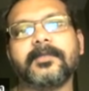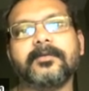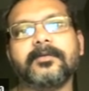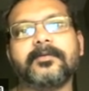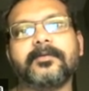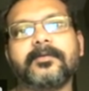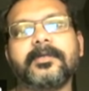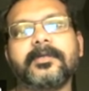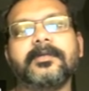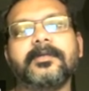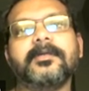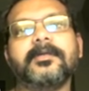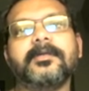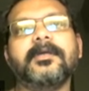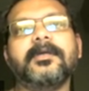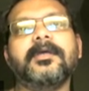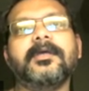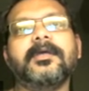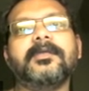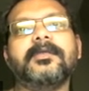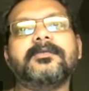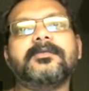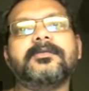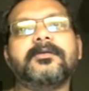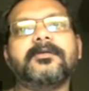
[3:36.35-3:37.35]
Okay,
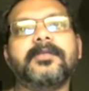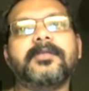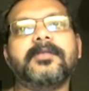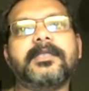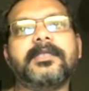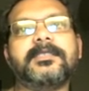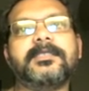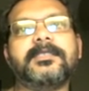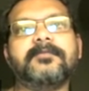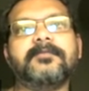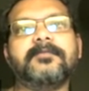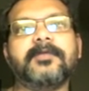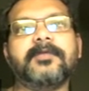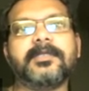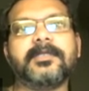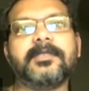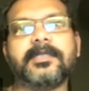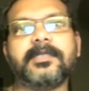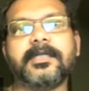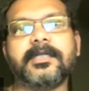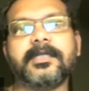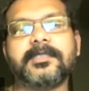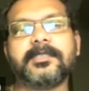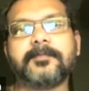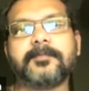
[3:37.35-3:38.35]
so let's see whether
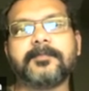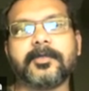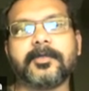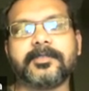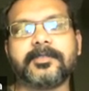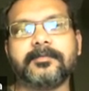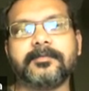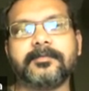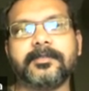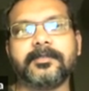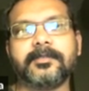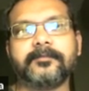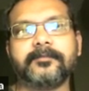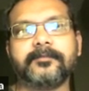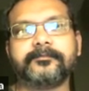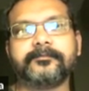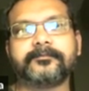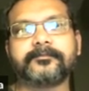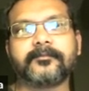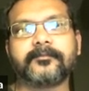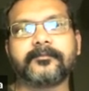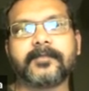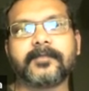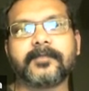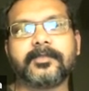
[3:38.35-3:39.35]
that is possible.
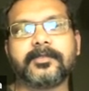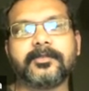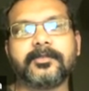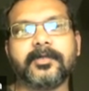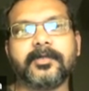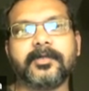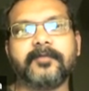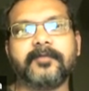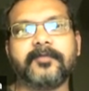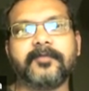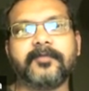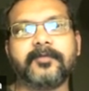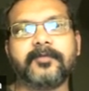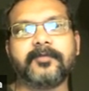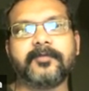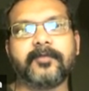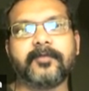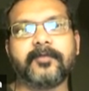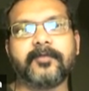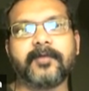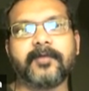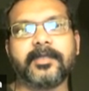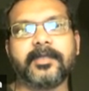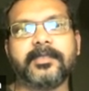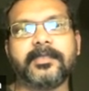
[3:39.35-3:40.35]
So if it
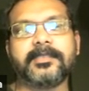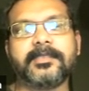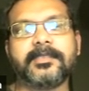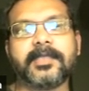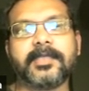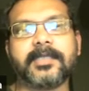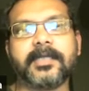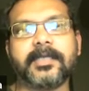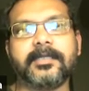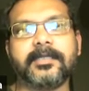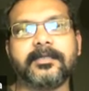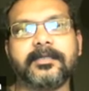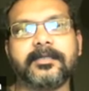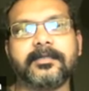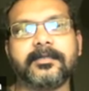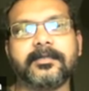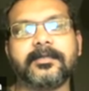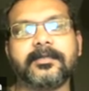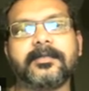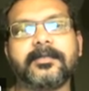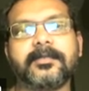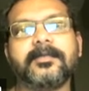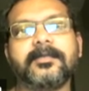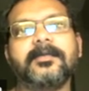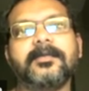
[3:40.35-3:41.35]
were 1 inside
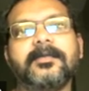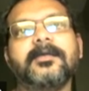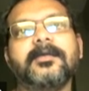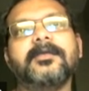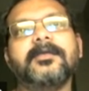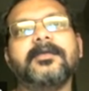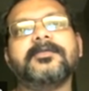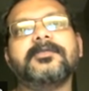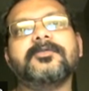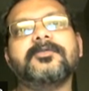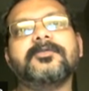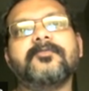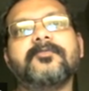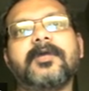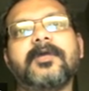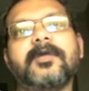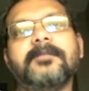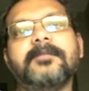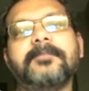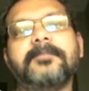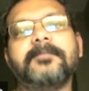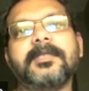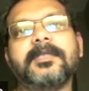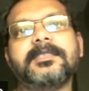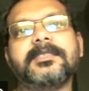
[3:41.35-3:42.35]
here, so
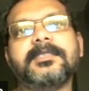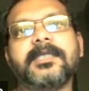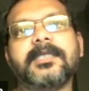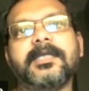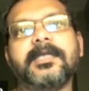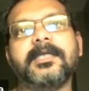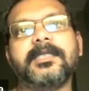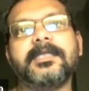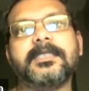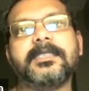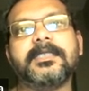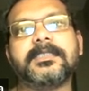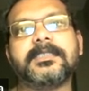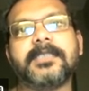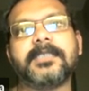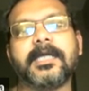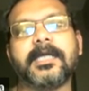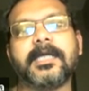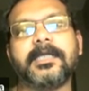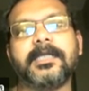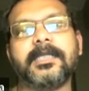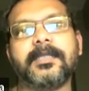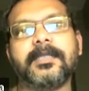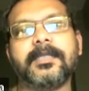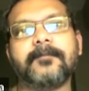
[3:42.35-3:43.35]
1 plus 8 is
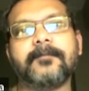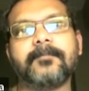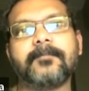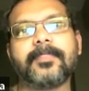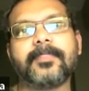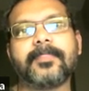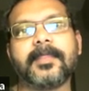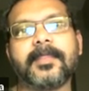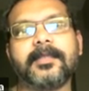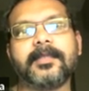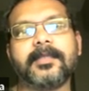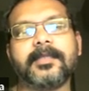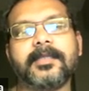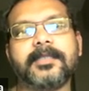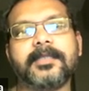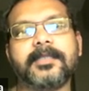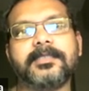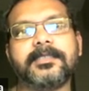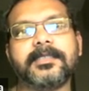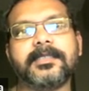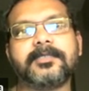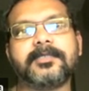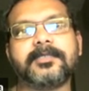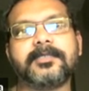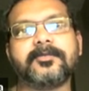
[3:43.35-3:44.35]
9, and
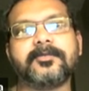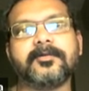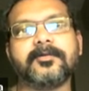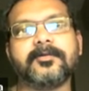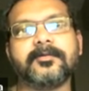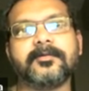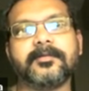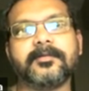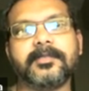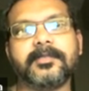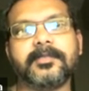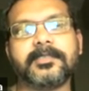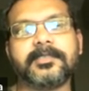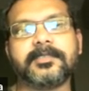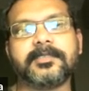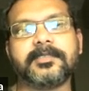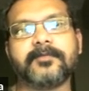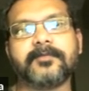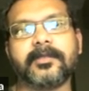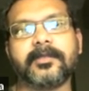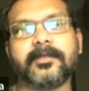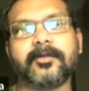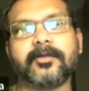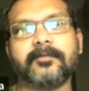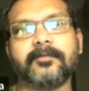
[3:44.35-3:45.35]
that's 6. So this is
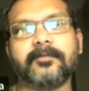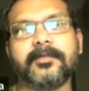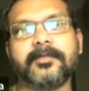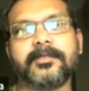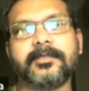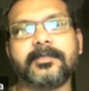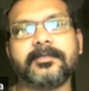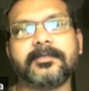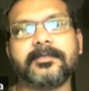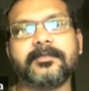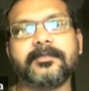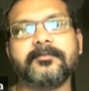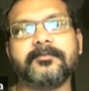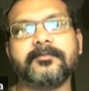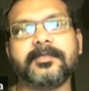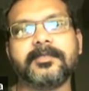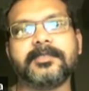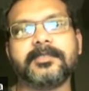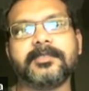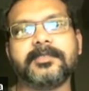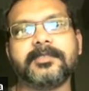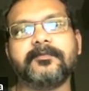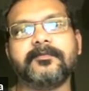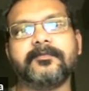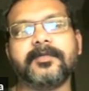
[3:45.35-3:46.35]
one combination which
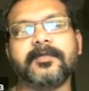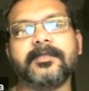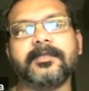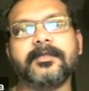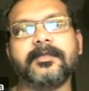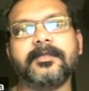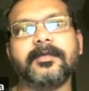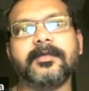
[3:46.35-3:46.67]
is 15.